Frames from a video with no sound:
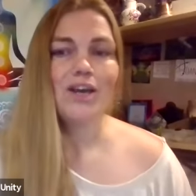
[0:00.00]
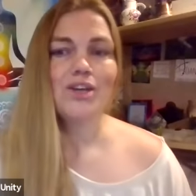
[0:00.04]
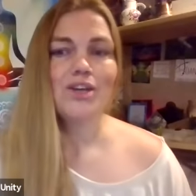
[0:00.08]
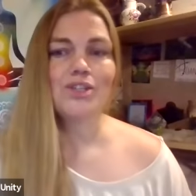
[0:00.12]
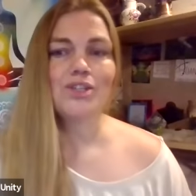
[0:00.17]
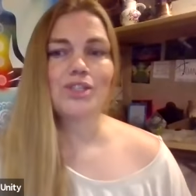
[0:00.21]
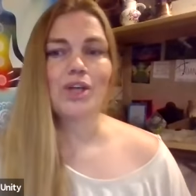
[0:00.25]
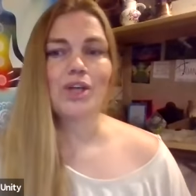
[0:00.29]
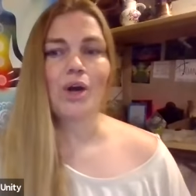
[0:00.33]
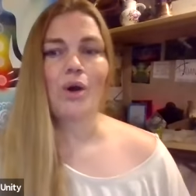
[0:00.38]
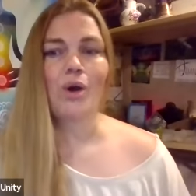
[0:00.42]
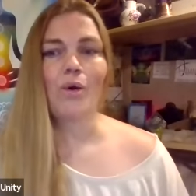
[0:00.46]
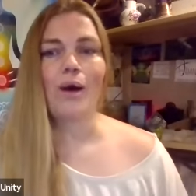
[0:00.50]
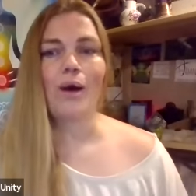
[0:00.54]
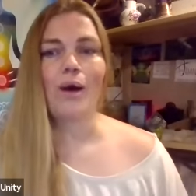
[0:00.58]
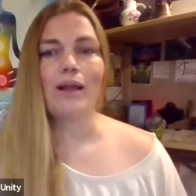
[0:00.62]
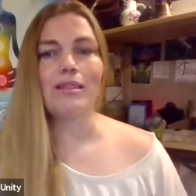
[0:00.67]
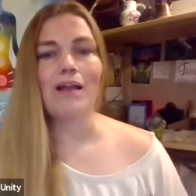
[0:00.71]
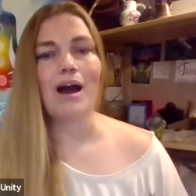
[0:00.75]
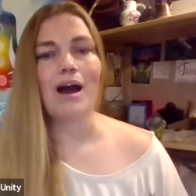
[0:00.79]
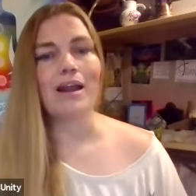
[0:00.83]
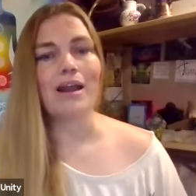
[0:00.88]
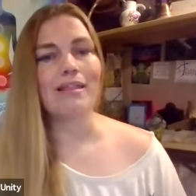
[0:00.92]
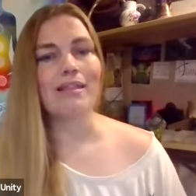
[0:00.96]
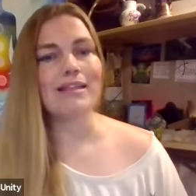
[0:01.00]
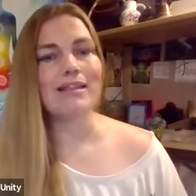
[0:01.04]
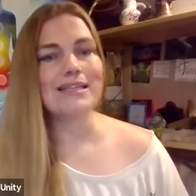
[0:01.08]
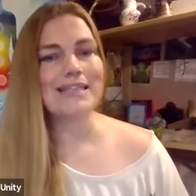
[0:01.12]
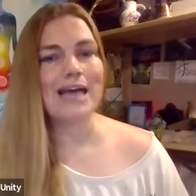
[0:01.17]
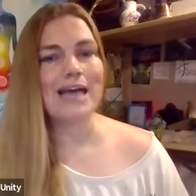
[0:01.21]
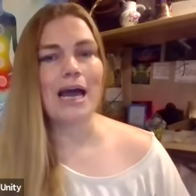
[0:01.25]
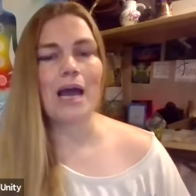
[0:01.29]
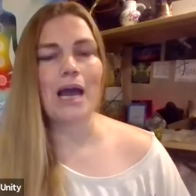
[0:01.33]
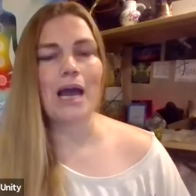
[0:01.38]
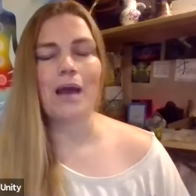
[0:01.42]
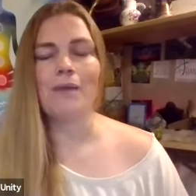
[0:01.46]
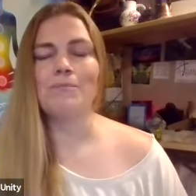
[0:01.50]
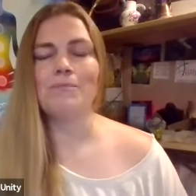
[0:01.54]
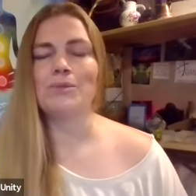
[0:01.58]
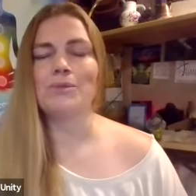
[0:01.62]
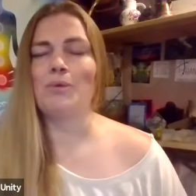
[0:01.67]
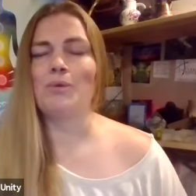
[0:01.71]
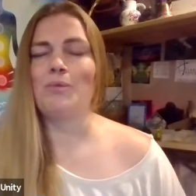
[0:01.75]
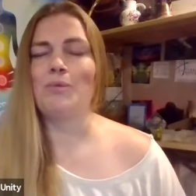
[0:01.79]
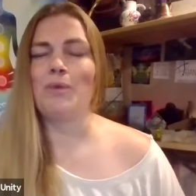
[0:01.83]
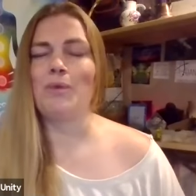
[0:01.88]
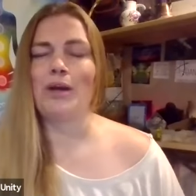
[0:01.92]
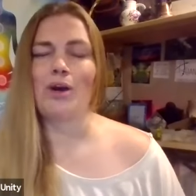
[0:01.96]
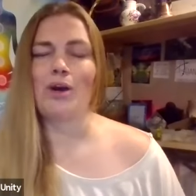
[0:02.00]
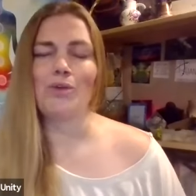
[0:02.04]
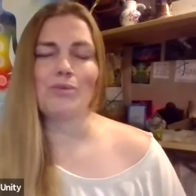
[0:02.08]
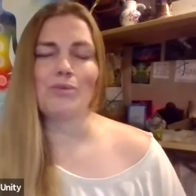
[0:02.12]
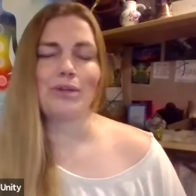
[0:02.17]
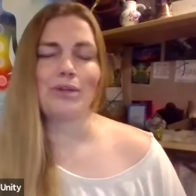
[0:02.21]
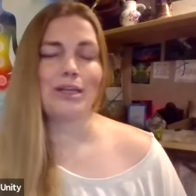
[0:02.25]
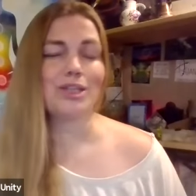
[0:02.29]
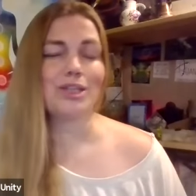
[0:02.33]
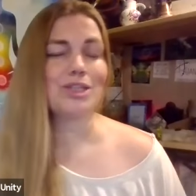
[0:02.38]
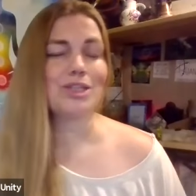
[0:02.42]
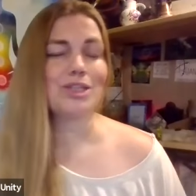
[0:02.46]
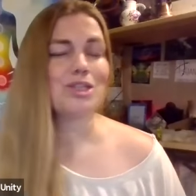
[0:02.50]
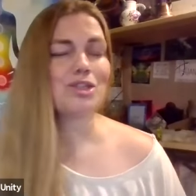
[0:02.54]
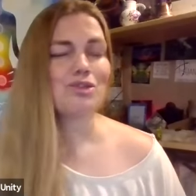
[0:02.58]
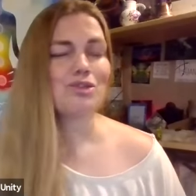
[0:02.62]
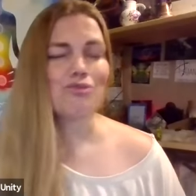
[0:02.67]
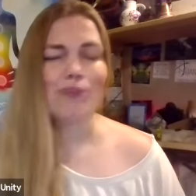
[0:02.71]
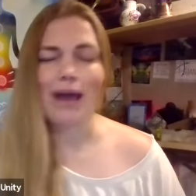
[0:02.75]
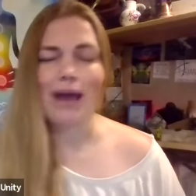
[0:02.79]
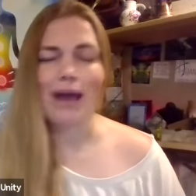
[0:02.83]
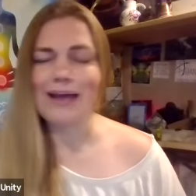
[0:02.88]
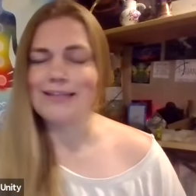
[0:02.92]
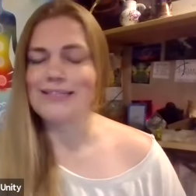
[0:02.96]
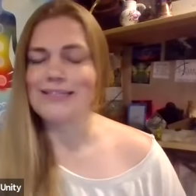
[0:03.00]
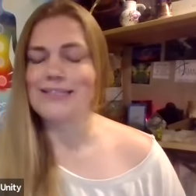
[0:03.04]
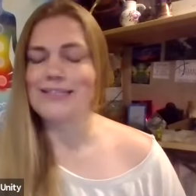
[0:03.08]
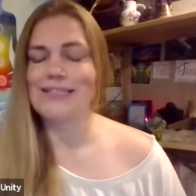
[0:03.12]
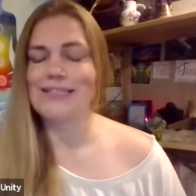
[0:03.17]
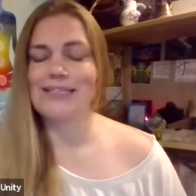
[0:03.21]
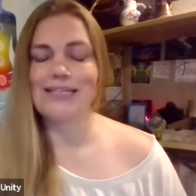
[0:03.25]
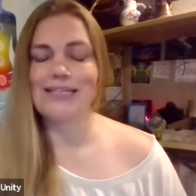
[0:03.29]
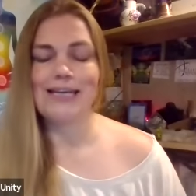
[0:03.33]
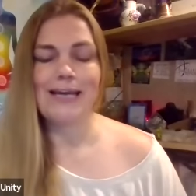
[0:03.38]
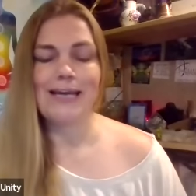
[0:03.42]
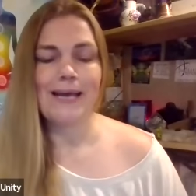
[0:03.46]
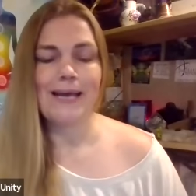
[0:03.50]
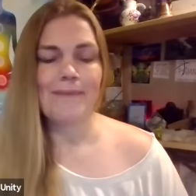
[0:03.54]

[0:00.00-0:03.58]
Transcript: So a lot of the times when we are really stressed